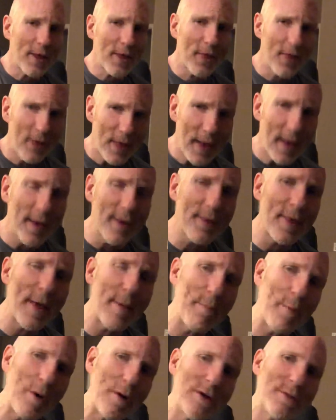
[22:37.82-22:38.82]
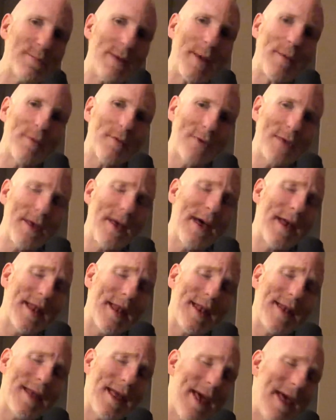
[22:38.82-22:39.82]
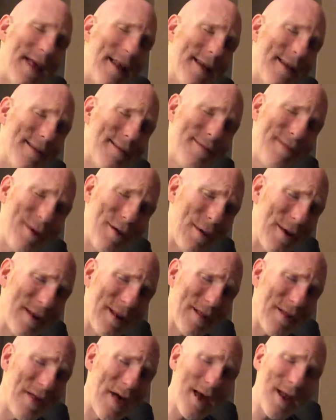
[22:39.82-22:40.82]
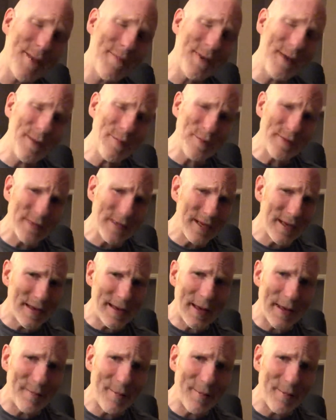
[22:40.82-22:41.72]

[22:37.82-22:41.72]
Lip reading: to think that most people did, and a lot of people did.